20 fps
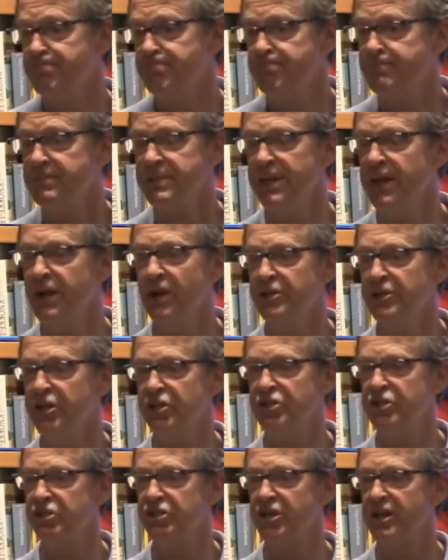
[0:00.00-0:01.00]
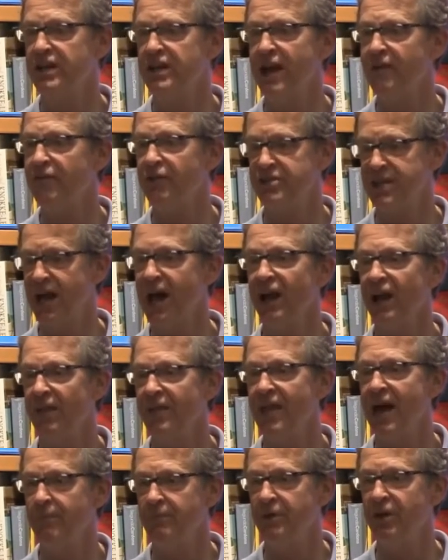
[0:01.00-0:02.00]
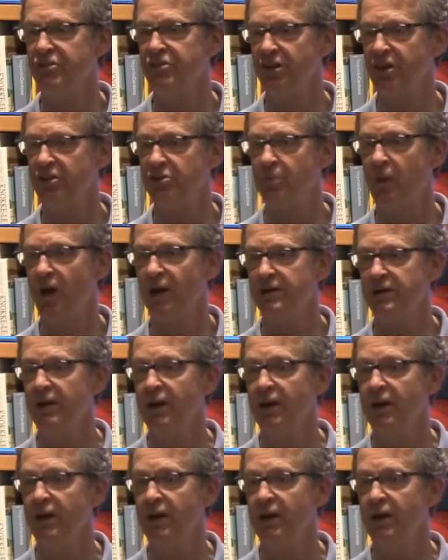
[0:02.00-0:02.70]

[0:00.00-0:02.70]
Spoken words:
You know, you just can never tell in that business. But,